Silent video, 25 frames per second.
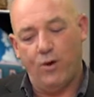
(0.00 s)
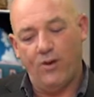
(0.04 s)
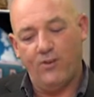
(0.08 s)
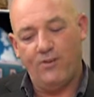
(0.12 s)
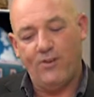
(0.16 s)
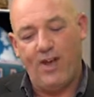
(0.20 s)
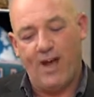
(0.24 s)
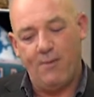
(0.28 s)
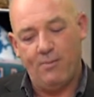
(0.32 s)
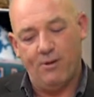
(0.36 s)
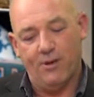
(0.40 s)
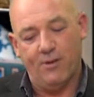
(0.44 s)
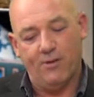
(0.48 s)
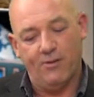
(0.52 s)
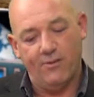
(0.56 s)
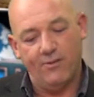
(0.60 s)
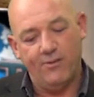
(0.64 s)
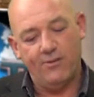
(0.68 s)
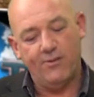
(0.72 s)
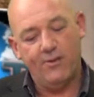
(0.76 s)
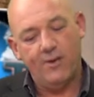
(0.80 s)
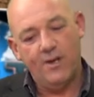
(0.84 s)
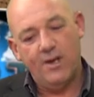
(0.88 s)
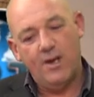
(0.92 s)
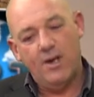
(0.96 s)
has
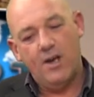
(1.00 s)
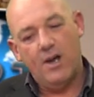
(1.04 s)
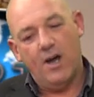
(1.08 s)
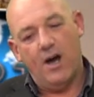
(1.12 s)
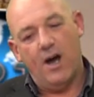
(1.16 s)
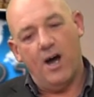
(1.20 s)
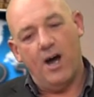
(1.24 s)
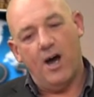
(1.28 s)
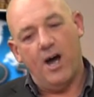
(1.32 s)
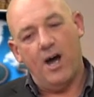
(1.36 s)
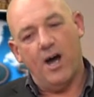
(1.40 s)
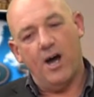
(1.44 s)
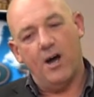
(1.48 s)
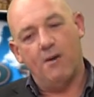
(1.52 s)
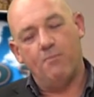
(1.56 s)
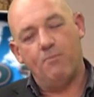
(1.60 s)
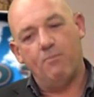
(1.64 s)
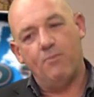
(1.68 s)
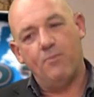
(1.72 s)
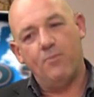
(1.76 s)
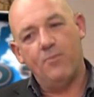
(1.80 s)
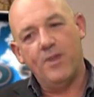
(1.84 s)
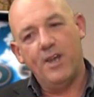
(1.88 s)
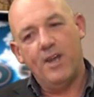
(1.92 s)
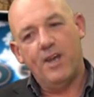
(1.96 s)
happened
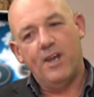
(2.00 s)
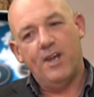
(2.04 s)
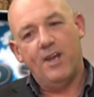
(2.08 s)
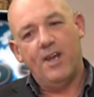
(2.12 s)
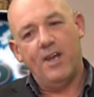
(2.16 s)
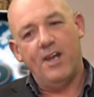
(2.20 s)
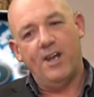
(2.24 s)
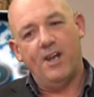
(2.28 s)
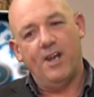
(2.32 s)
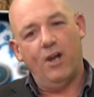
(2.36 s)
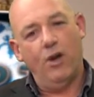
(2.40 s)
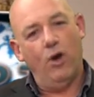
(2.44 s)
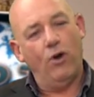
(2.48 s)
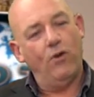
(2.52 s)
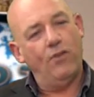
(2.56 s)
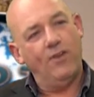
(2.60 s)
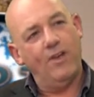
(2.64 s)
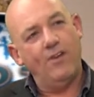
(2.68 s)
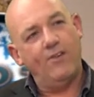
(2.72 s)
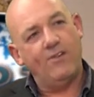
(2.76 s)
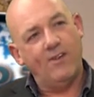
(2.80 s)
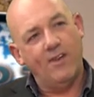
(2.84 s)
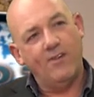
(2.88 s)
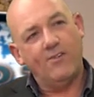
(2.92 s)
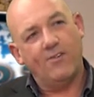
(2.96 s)
in a lot of
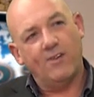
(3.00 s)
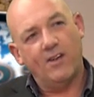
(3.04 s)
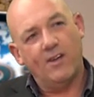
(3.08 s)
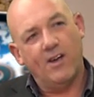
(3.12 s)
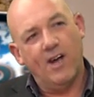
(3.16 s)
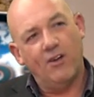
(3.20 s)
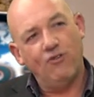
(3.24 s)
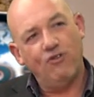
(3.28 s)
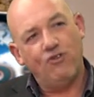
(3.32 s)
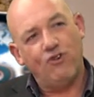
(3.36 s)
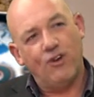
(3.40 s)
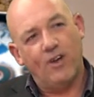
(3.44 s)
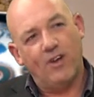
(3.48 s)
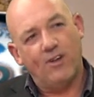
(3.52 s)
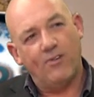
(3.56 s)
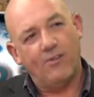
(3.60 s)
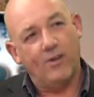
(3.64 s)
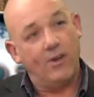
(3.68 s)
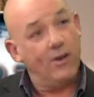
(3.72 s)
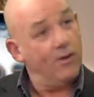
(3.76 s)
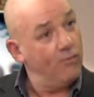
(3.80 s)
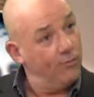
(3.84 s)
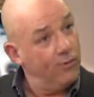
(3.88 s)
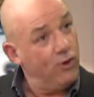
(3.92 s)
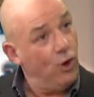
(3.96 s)
these eastern countries
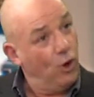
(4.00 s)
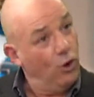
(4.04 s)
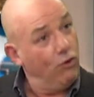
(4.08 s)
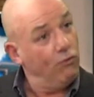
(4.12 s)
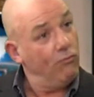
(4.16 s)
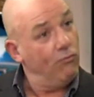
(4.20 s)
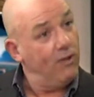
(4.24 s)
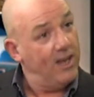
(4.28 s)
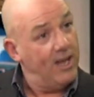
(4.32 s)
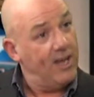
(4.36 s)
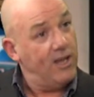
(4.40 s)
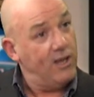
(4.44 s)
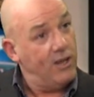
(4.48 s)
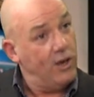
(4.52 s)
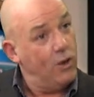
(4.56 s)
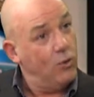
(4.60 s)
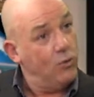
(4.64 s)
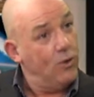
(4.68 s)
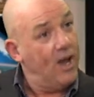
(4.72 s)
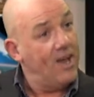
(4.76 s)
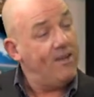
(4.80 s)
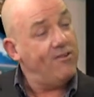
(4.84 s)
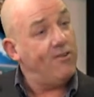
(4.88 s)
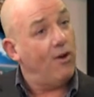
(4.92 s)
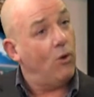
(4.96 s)
that have gone EU
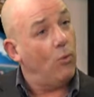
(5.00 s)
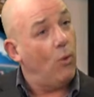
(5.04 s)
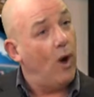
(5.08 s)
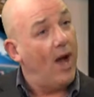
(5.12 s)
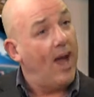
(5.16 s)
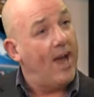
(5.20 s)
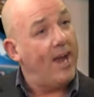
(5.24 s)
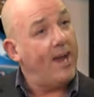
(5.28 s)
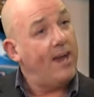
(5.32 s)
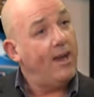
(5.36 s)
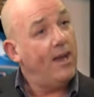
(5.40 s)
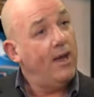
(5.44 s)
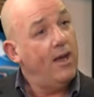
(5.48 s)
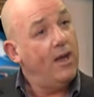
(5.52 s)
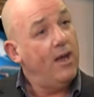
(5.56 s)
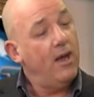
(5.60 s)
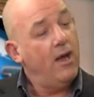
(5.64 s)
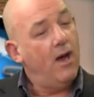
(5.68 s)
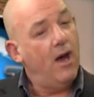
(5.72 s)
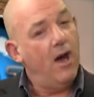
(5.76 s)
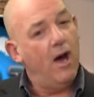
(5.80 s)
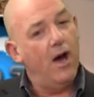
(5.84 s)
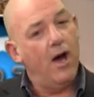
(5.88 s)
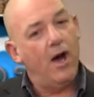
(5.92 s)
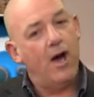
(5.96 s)
NATO way.
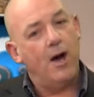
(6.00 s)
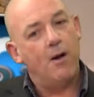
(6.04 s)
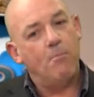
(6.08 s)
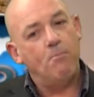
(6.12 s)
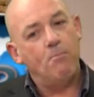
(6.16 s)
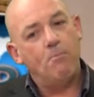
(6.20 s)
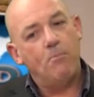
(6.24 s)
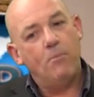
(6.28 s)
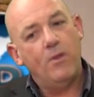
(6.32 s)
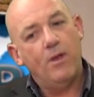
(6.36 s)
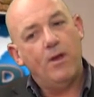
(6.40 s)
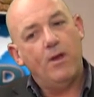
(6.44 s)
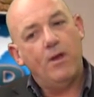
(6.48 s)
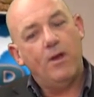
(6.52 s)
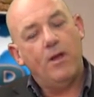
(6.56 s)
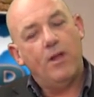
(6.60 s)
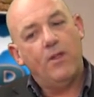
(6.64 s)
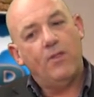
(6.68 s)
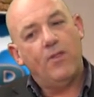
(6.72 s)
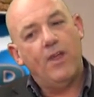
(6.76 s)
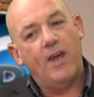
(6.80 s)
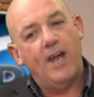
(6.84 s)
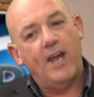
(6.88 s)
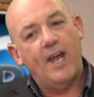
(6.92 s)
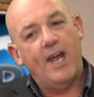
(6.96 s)

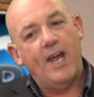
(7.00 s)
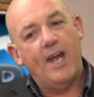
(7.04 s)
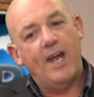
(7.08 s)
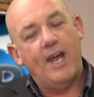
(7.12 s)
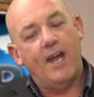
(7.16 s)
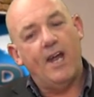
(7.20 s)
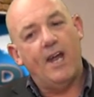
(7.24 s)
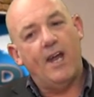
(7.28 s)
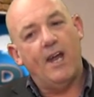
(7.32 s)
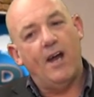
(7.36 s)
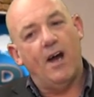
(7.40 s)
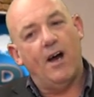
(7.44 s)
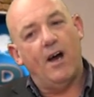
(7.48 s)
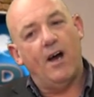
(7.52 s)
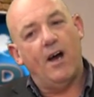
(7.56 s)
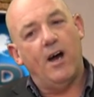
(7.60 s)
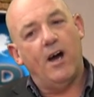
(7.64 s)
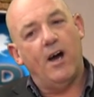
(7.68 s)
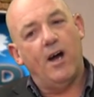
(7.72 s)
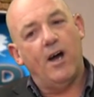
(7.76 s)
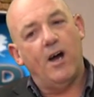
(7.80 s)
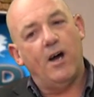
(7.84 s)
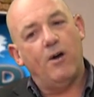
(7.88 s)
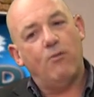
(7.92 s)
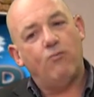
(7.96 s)
The
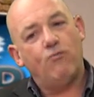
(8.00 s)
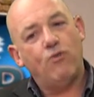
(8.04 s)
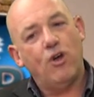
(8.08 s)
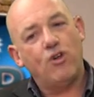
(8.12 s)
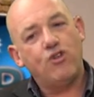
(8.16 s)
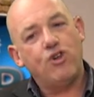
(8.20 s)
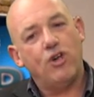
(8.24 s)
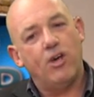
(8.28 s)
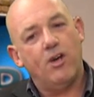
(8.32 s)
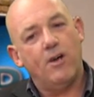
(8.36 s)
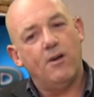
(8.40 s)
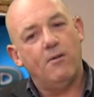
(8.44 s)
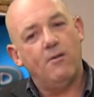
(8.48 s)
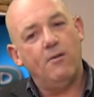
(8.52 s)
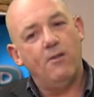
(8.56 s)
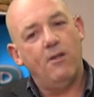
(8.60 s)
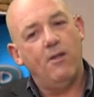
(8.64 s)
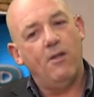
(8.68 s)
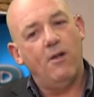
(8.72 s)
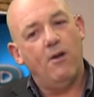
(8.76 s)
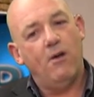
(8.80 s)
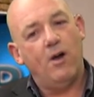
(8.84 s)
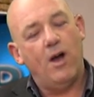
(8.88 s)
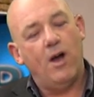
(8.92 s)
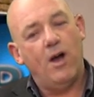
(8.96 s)

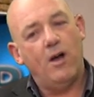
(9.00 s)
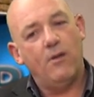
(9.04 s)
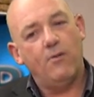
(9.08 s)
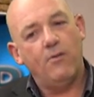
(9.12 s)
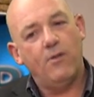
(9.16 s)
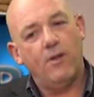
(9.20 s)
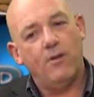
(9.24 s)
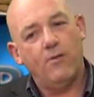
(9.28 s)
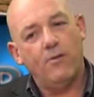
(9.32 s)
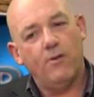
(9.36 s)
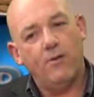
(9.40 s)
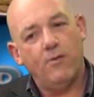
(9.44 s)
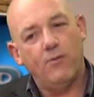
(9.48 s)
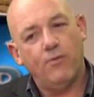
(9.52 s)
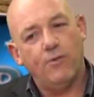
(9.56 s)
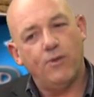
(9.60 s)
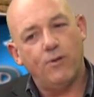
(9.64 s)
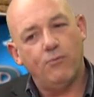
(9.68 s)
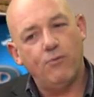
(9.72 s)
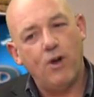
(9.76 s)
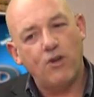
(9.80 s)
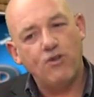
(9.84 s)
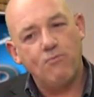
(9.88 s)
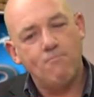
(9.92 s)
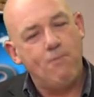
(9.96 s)
Russian
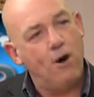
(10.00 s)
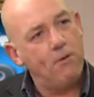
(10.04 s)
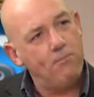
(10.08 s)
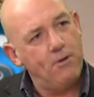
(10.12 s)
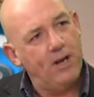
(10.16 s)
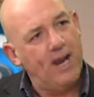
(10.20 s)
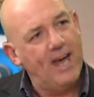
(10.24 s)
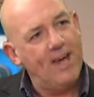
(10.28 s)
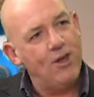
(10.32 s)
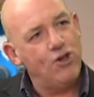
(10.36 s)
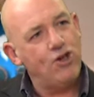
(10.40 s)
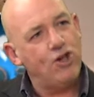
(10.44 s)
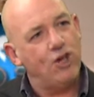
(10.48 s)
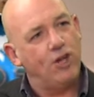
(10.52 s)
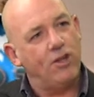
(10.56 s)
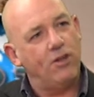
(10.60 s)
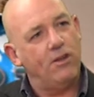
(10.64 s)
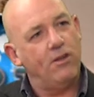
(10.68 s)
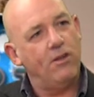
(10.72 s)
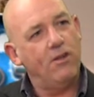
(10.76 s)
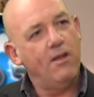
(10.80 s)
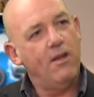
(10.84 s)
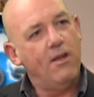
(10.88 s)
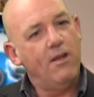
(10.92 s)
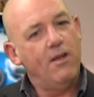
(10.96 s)

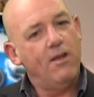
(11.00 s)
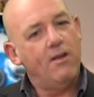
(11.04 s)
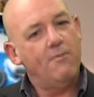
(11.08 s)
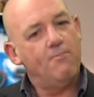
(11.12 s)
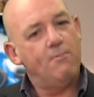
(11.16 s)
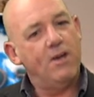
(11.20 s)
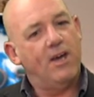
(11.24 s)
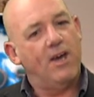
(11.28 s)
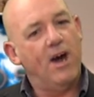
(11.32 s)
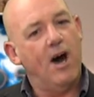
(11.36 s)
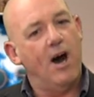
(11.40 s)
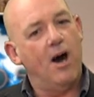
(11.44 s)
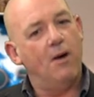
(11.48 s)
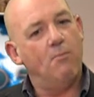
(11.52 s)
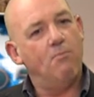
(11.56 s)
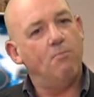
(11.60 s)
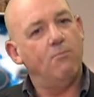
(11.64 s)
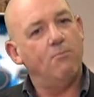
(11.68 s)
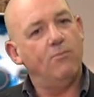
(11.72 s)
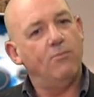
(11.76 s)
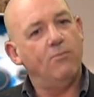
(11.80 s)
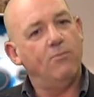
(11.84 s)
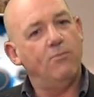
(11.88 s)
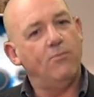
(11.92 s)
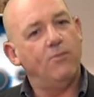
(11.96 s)
population
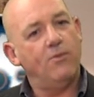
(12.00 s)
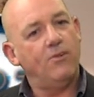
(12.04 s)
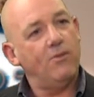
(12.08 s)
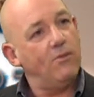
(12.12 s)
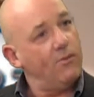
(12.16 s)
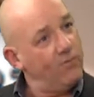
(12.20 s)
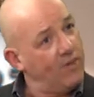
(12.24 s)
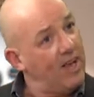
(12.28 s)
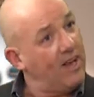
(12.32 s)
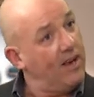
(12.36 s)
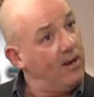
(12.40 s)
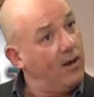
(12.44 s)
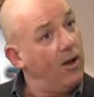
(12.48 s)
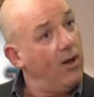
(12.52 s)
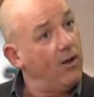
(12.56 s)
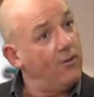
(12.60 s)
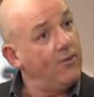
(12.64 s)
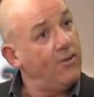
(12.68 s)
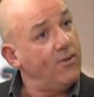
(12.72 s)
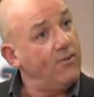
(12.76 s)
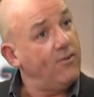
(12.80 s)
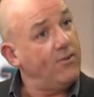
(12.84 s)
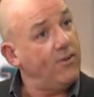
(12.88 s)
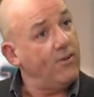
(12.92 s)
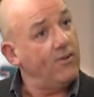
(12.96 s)
becomes second-class
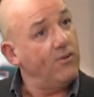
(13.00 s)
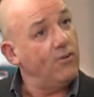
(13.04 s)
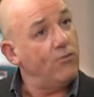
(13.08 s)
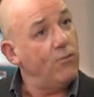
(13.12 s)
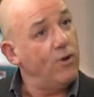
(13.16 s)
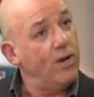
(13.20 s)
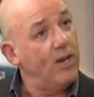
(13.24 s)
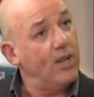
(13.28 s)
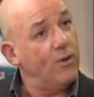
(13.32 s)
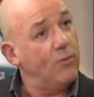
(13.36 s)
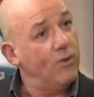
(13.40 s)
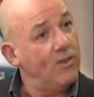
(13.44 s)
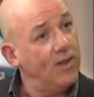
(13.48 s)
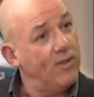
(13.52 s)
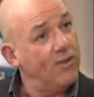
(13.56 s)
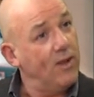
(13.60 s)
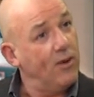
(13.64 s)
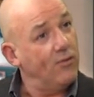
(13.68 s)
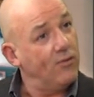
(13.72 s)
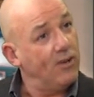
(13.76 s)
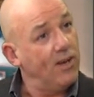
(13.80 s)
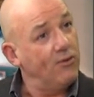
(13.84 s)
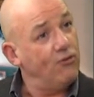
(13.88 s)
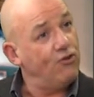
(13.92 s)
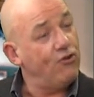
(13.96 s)
citizens really within
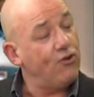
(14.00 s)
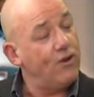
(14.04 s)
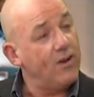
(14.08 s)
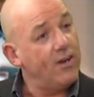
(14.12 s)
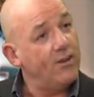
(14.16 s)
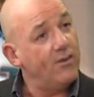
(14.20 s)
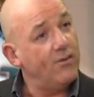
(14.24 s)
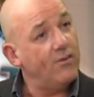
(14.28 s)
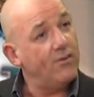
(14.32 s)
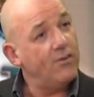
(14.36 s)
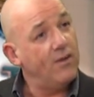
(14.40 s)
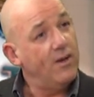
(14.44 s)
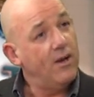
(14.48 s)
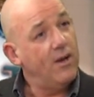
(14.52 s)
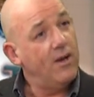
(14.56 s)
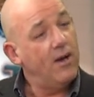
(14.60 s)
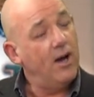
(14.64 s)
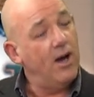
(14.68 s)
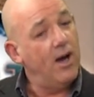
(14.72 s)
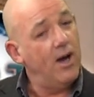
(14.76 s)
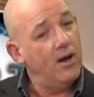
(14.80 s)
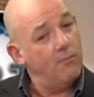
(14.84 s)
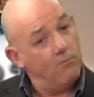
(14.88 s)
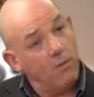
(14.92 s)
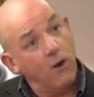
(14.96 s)
those countries.
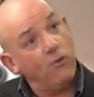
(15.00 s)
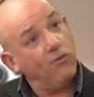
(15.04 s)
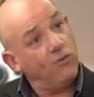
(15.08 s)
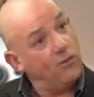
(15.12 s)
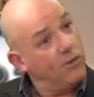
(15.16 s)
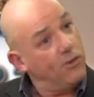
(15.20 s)
Most of